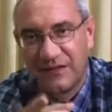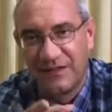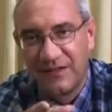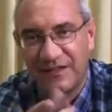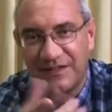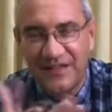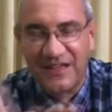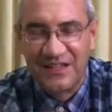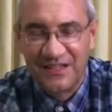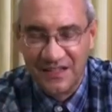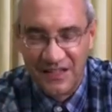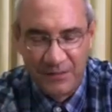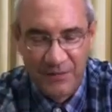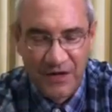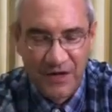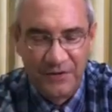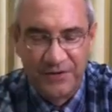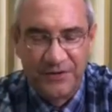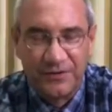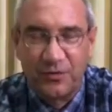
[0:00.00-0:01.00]
it's actually
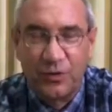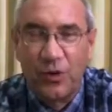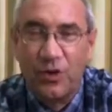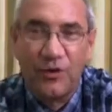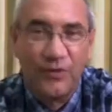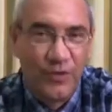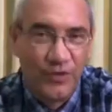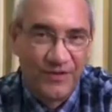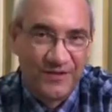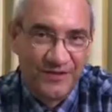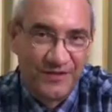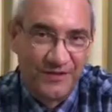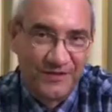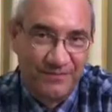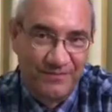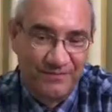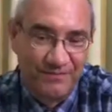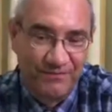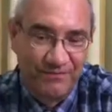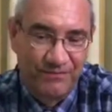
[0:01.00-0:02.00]
about all of us.
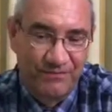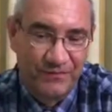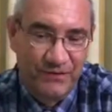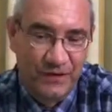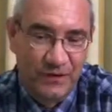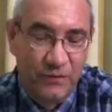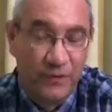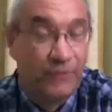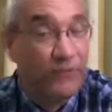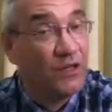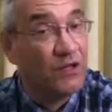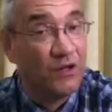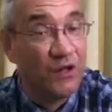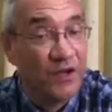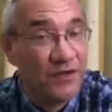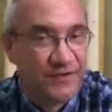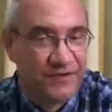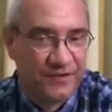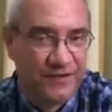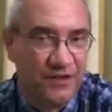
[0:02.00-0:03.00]
We were
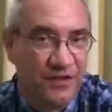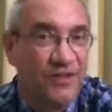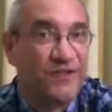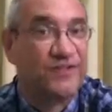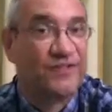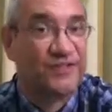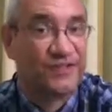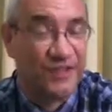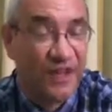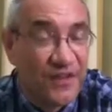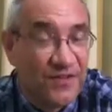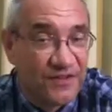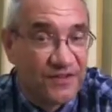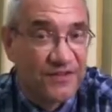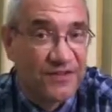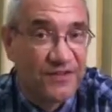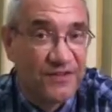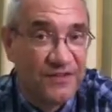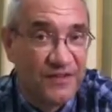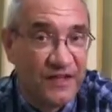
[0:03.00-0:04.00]
lost, lost
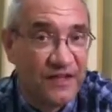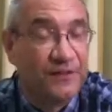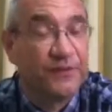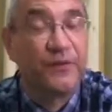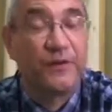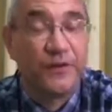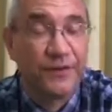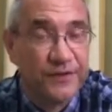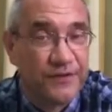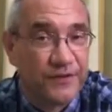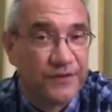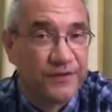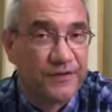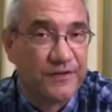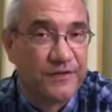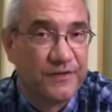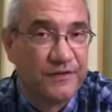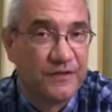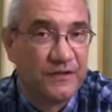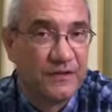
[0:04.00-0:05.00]
sons and daughters.